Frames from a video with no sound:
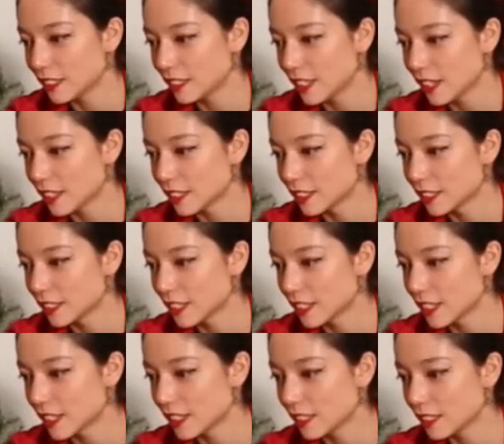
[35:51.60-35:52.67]
Yeah,
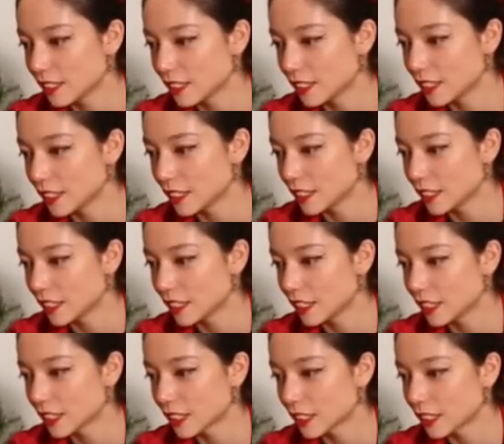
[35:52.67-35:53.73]
that's it.
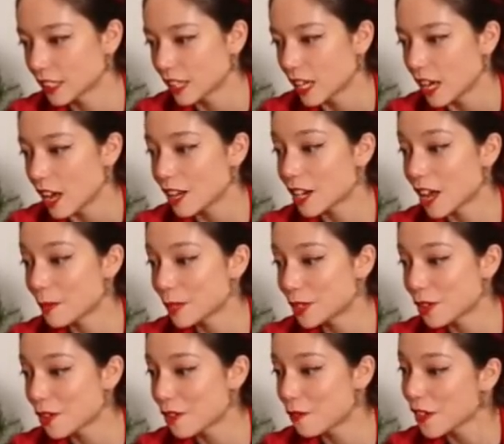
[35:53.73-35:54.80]
Anonymous
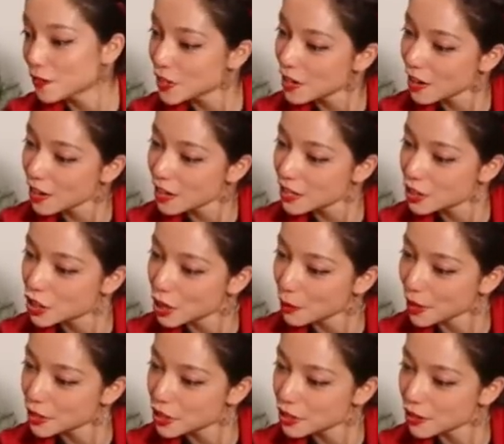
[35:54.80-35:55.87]
donated $50. Jay
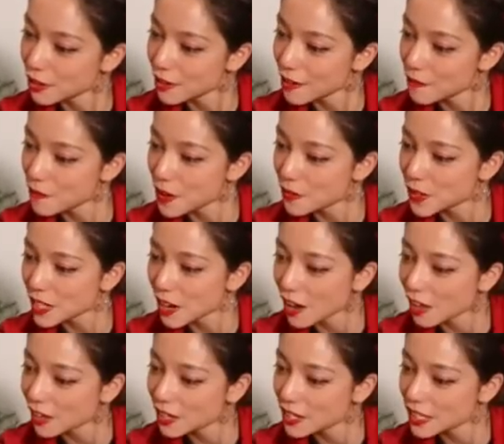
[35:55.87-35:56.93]
Welchie donated
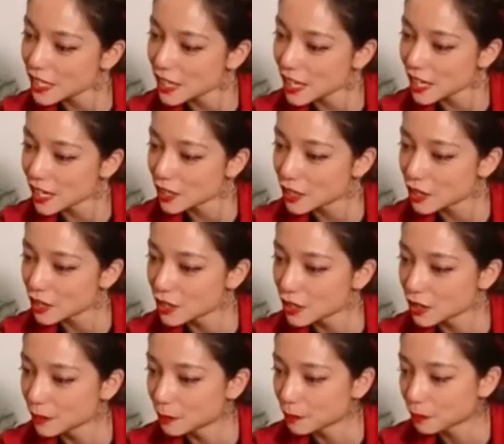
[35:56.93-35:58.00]
$50. Thank
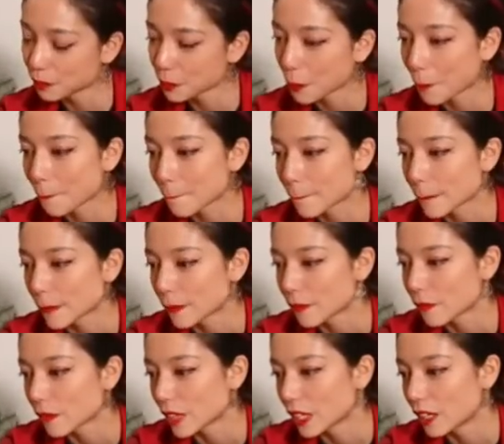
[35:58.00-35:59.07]
you.
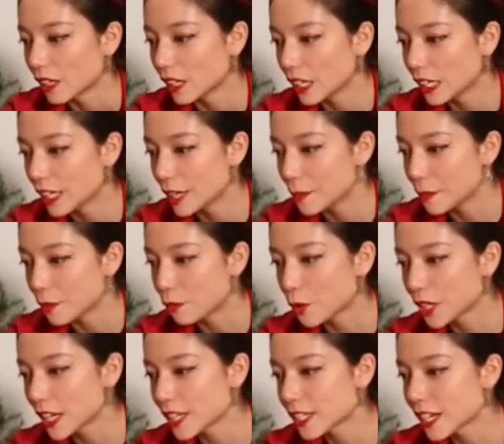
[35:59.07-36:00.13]

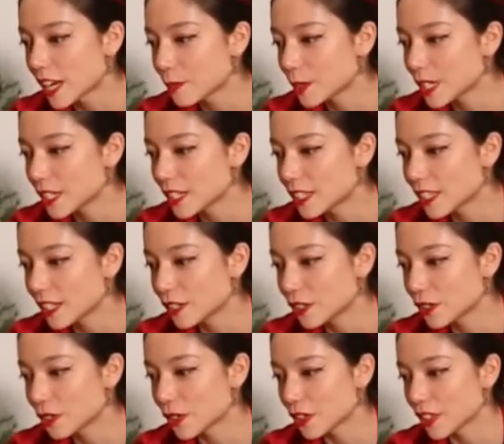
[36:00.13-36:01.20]
4K snobs need to see into
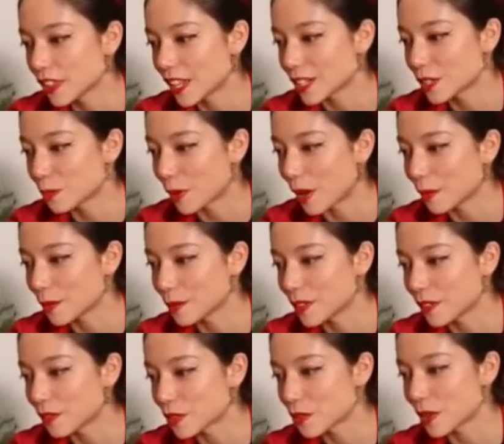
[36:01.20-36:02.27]
your soul that's the problem.
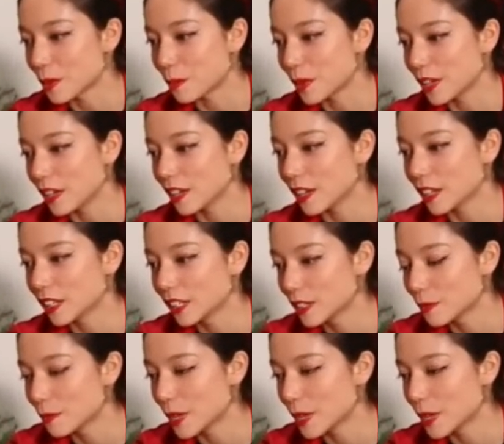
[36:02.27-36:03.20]
720p